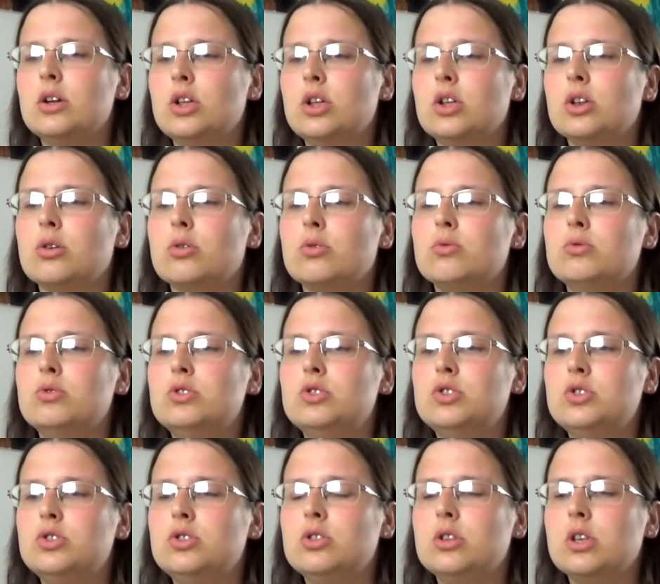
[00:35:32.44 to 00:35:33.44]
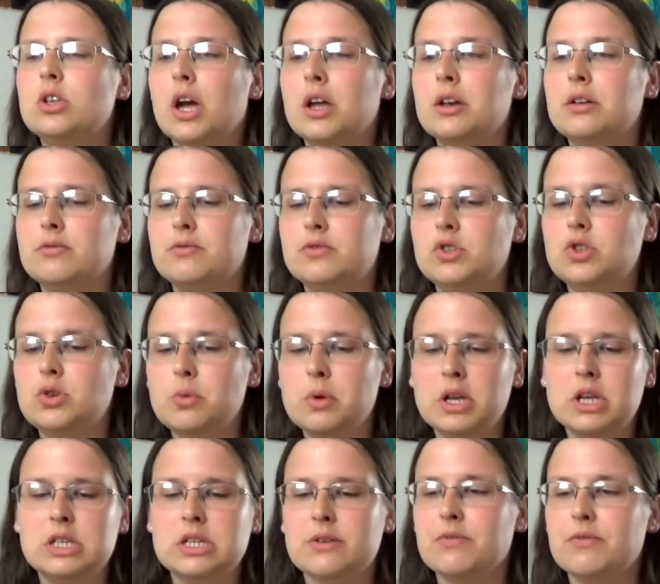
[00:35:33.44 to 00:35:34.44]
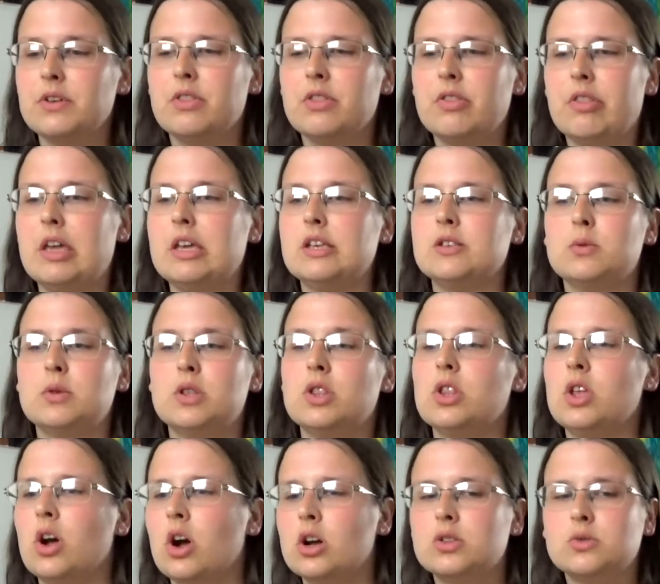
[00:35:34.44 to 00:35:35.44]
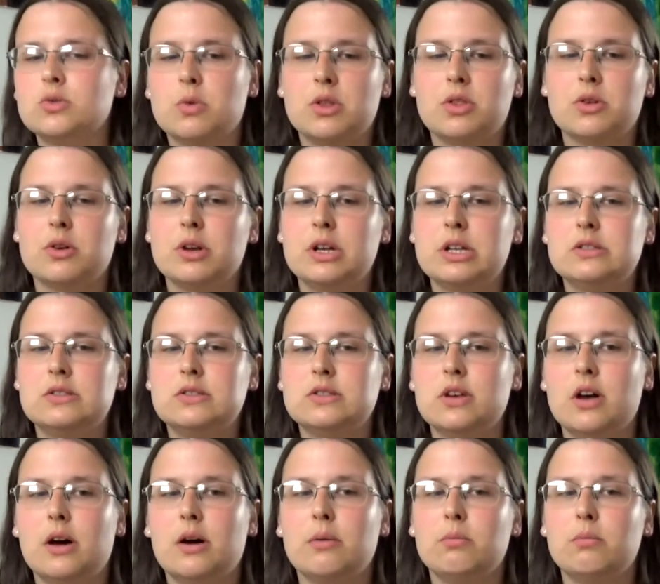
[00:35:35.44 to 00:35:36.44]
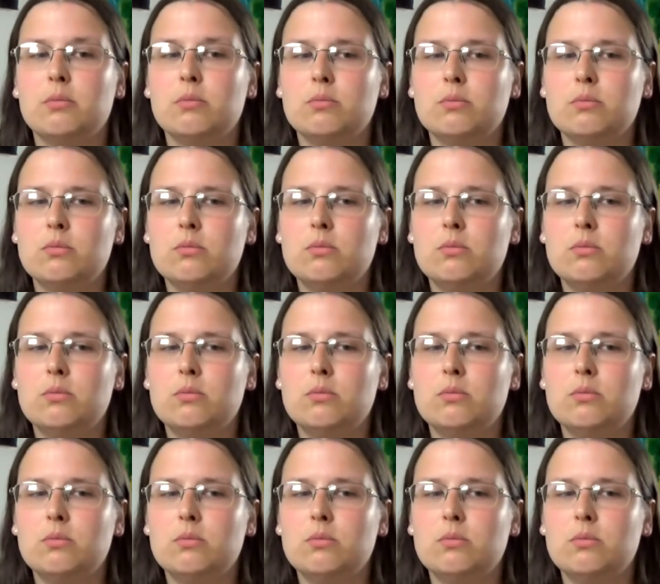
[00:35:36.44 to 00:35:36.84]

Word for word: you know kind of doing different things within the arts whether it's um